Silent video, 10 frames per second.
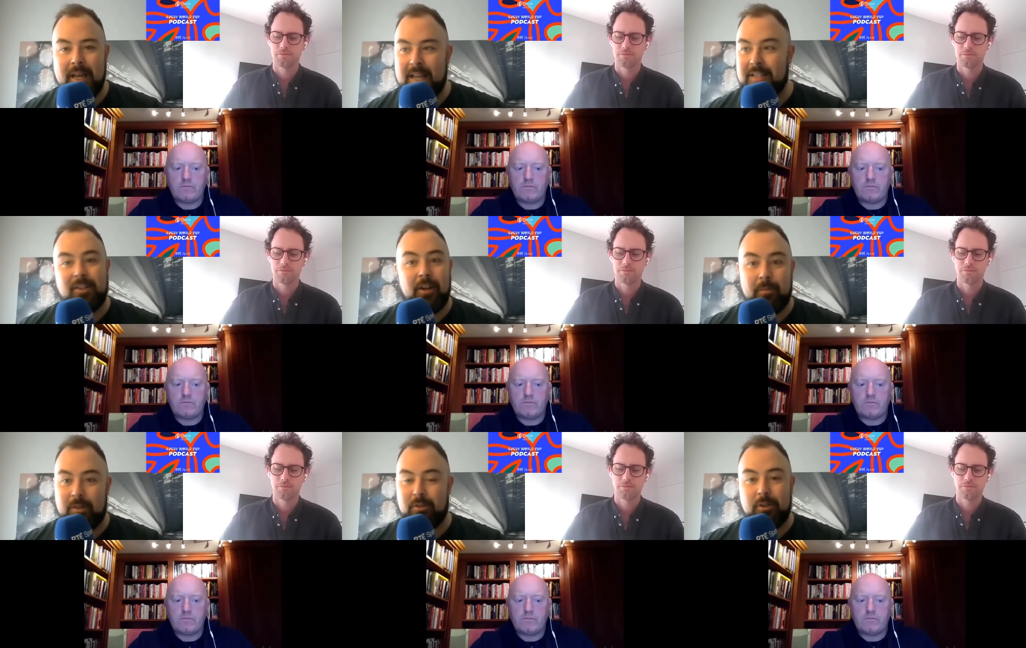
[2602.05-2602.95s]
Speaker 1: His
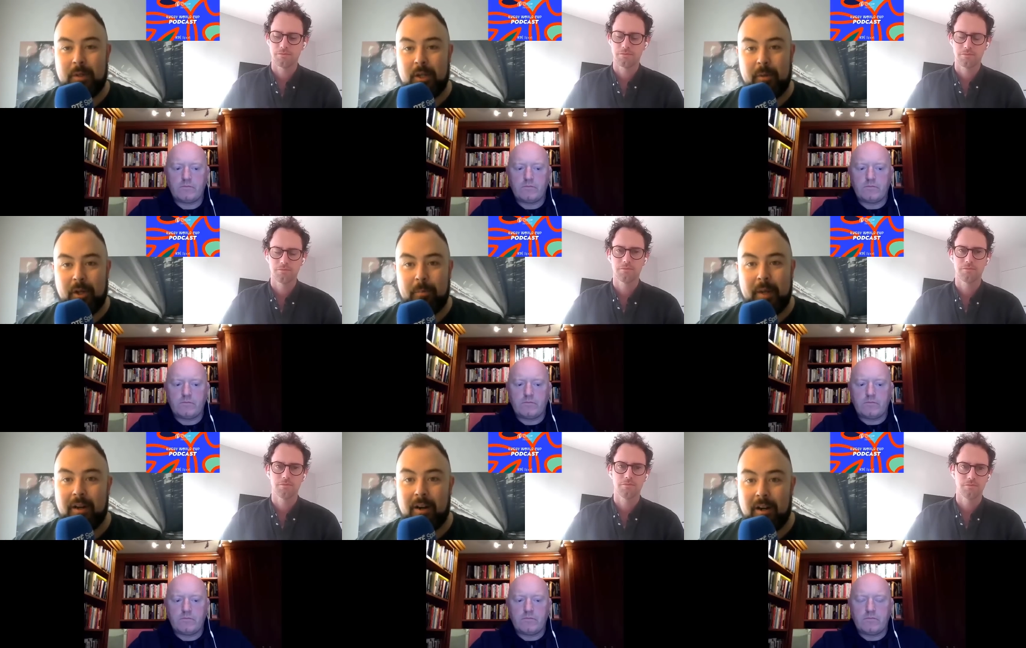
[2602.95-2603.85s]
time is going to be coming up
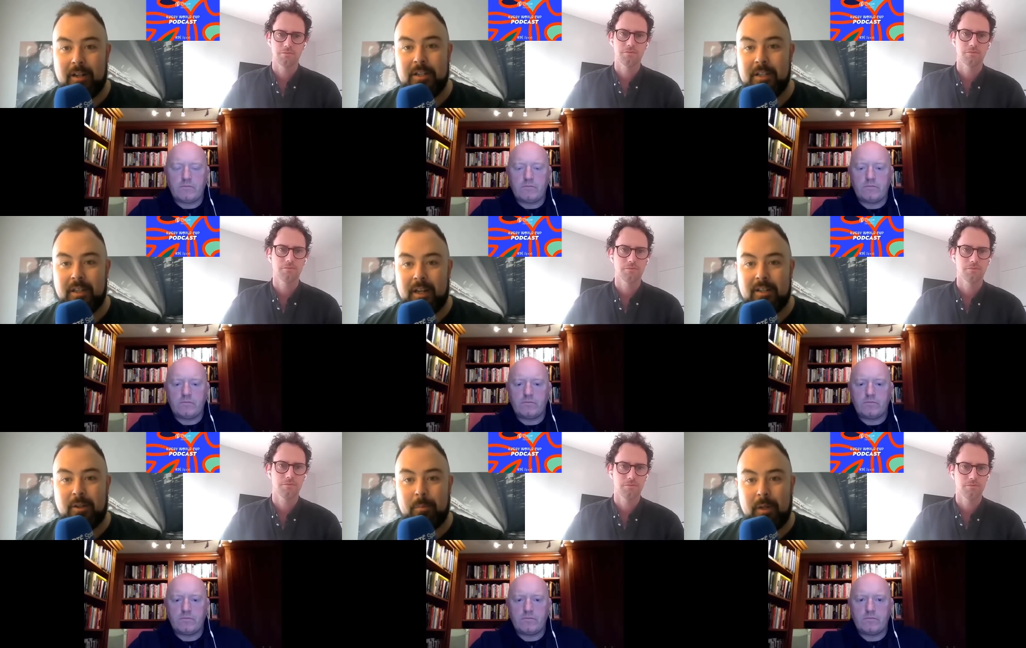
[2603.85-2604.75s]
in Ireland in the
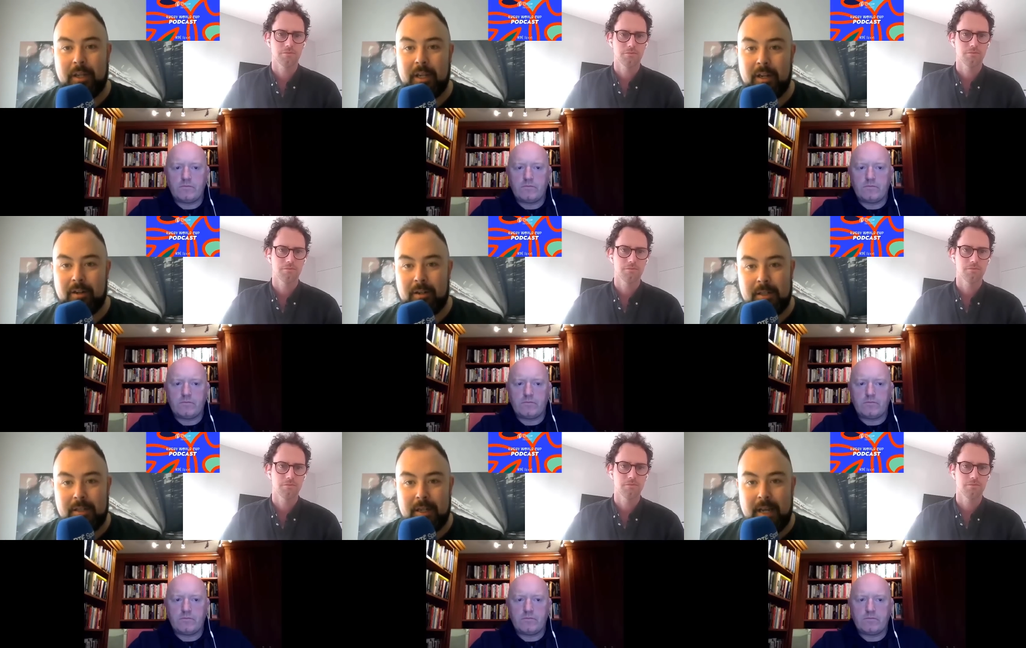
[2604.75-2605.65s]
next couple of
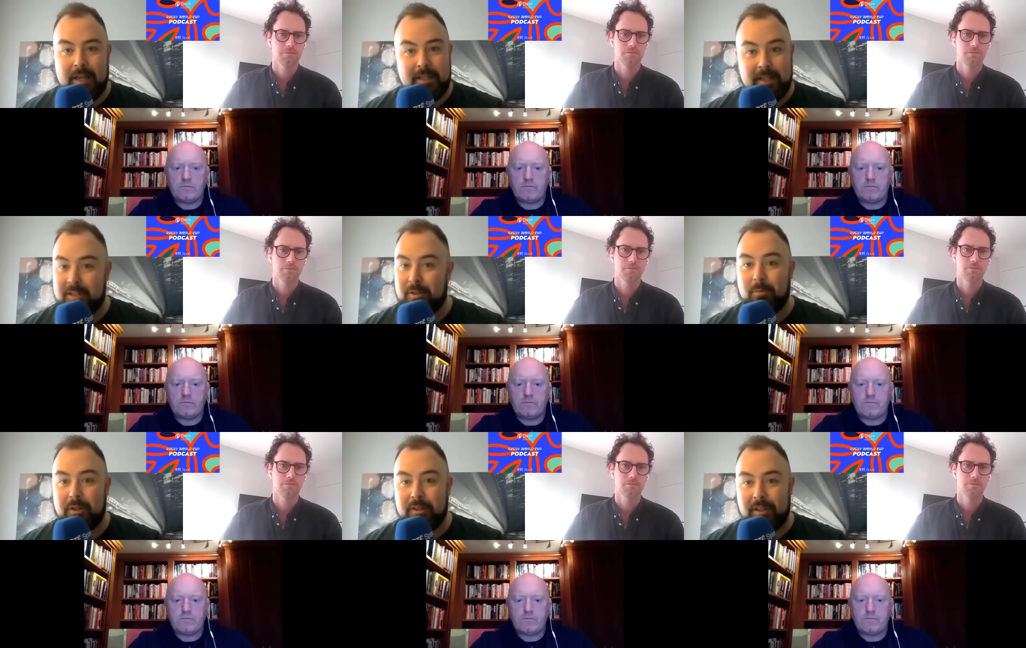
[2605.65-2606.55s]
years. Is he
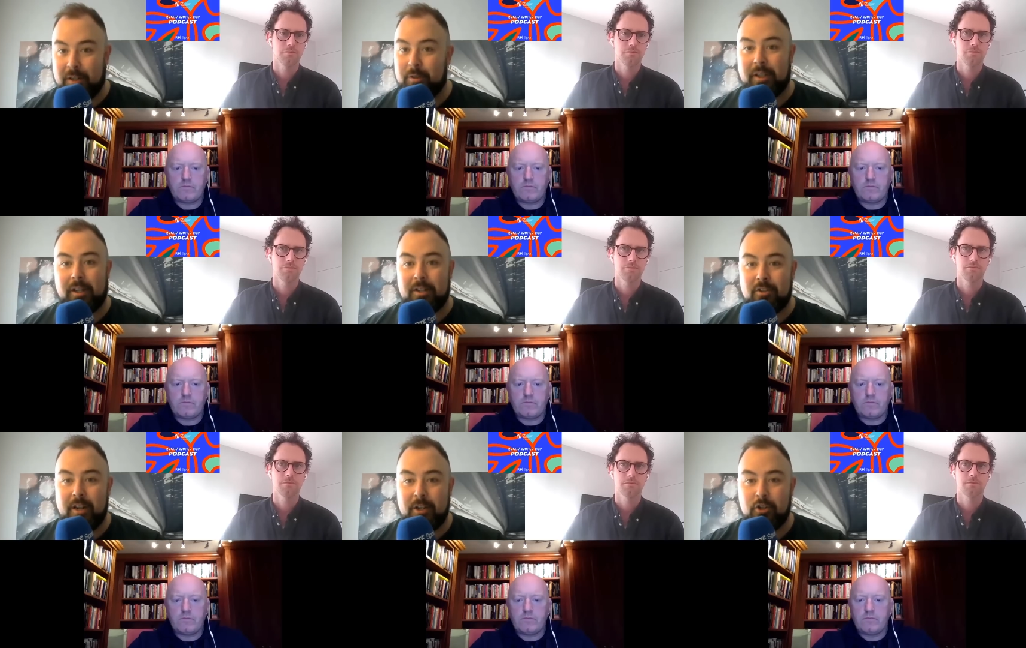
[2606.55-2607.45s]
someone you think
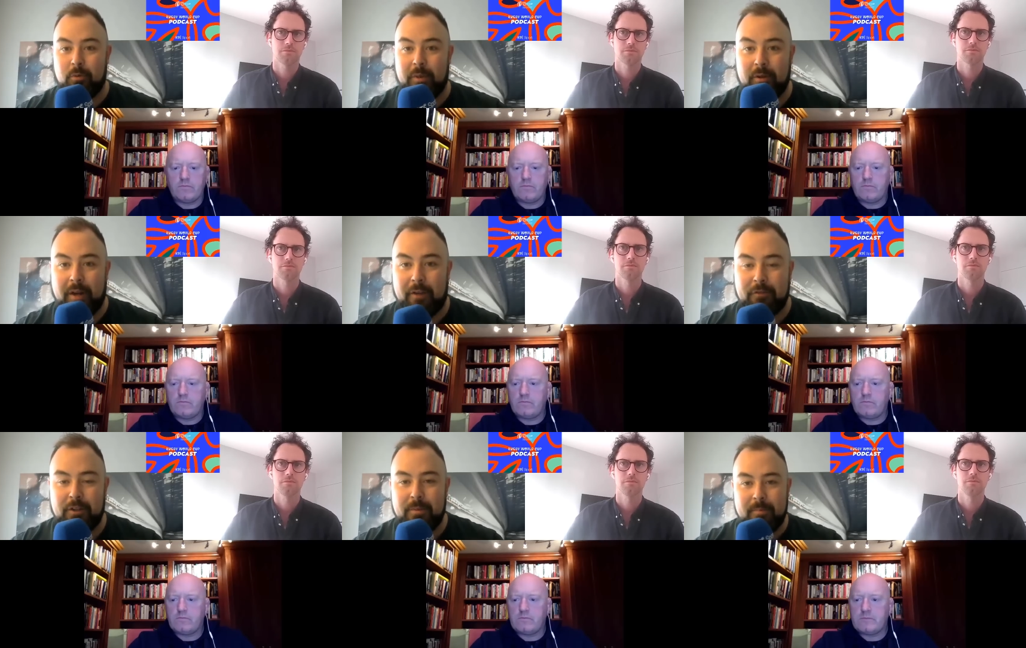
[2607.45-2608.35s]
Australia should be going
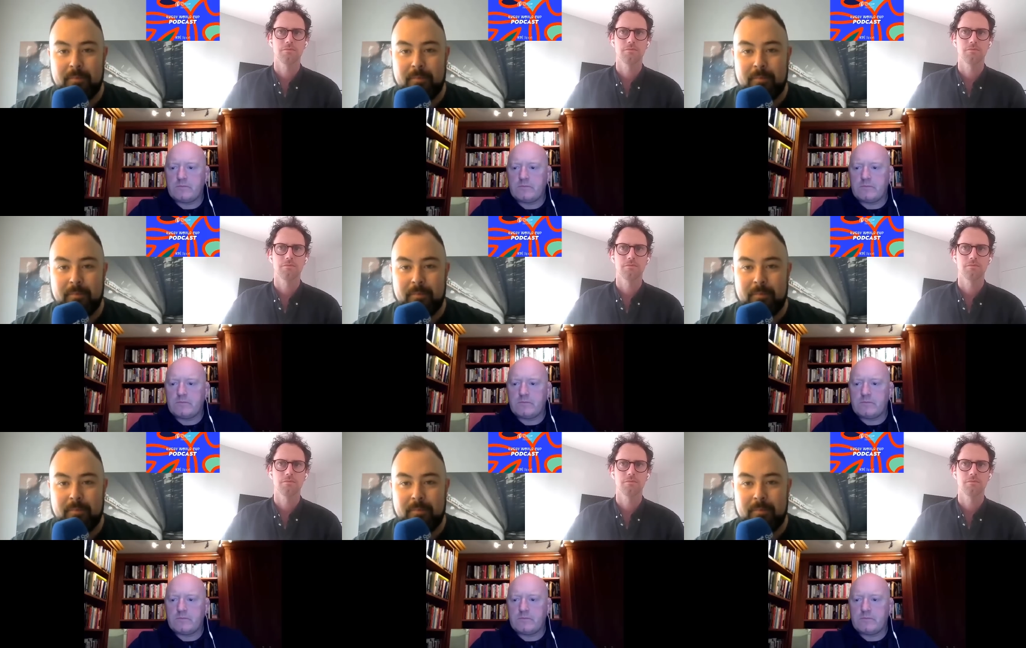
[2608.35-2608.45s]
after?